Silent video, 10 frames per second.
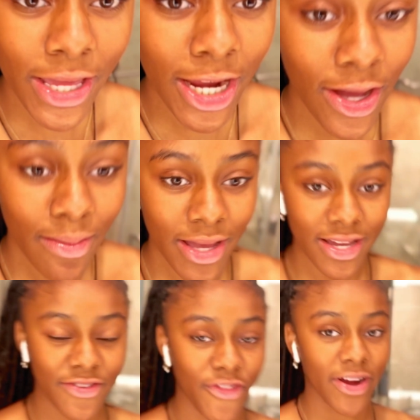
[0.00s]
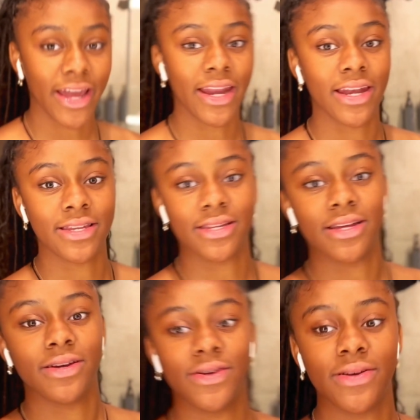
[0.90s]
know, I'm a good friend,
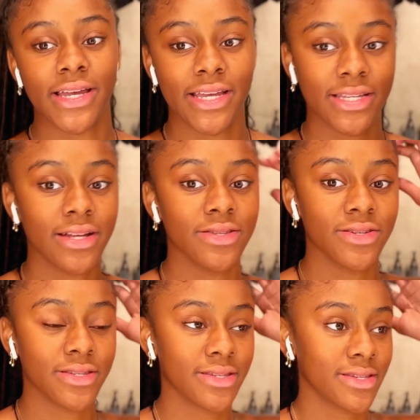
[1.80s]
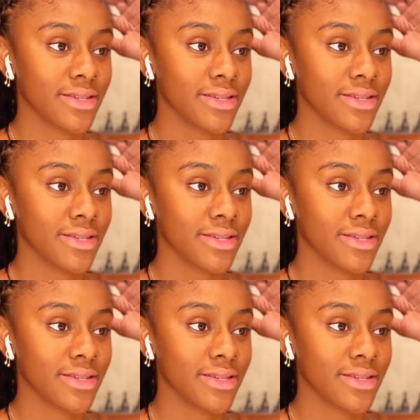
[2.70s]
so I guess I'll just...